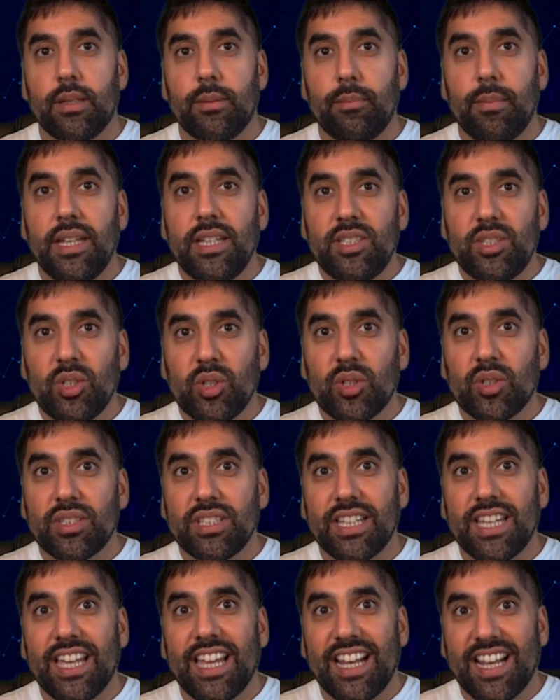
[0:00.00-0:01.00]
Make sure
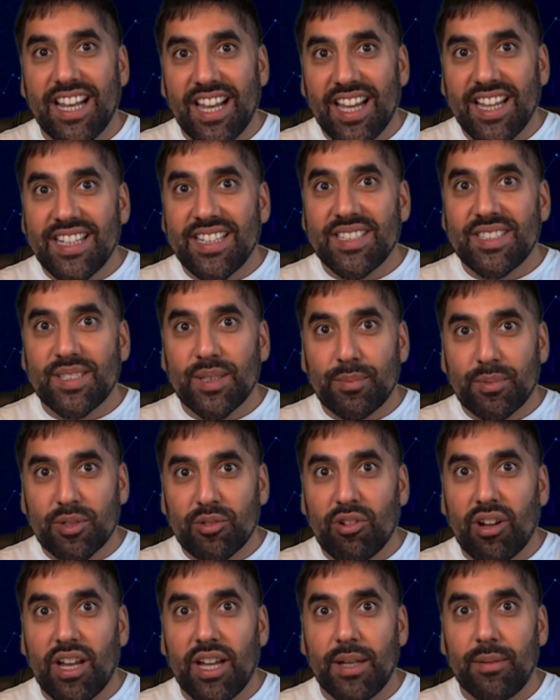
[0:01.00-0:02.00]
to hit like,
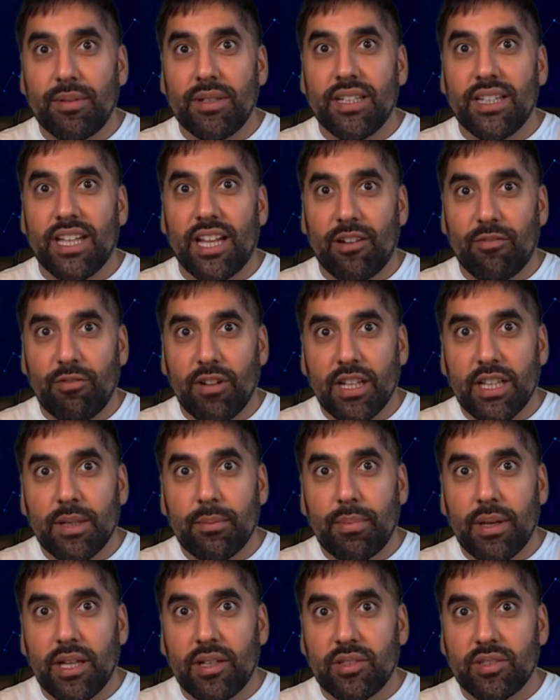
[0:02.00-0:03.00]
subscribe, and ring the
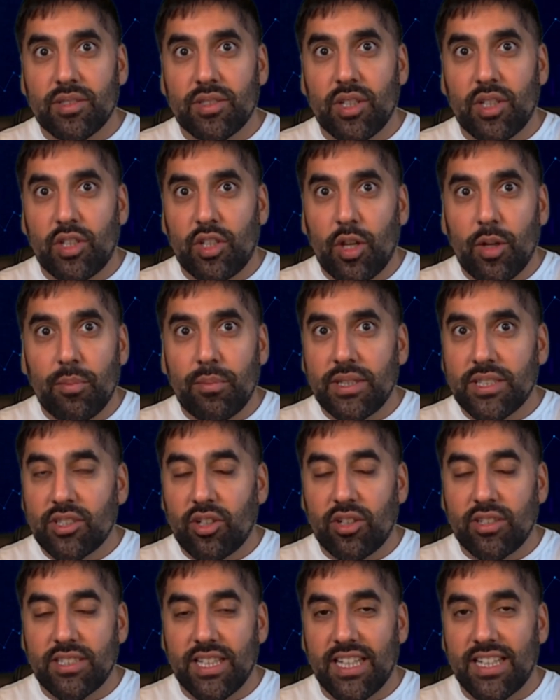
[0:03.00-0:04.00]
bell so you don't miss
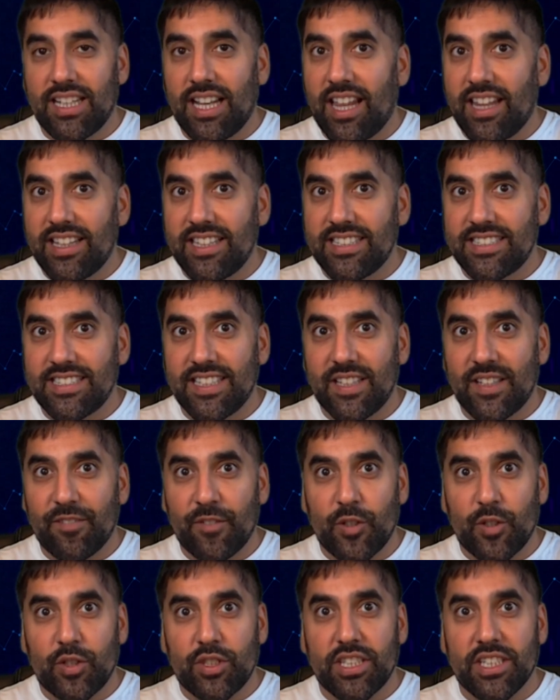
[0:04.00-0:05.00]
content like this in the
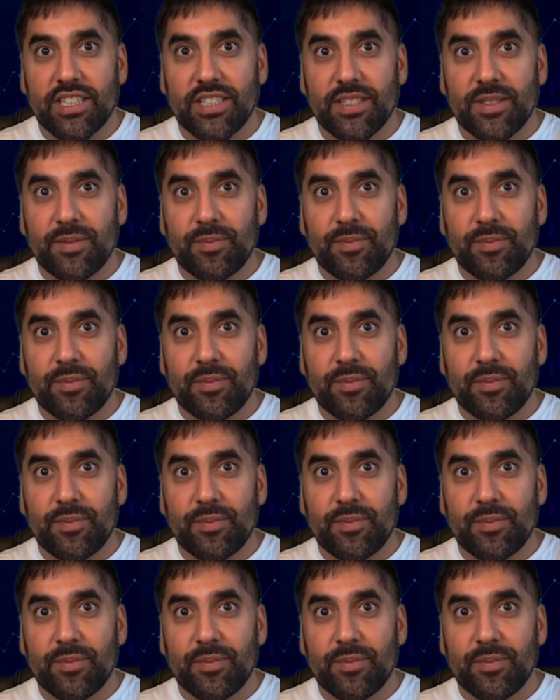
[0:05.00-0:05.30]
future.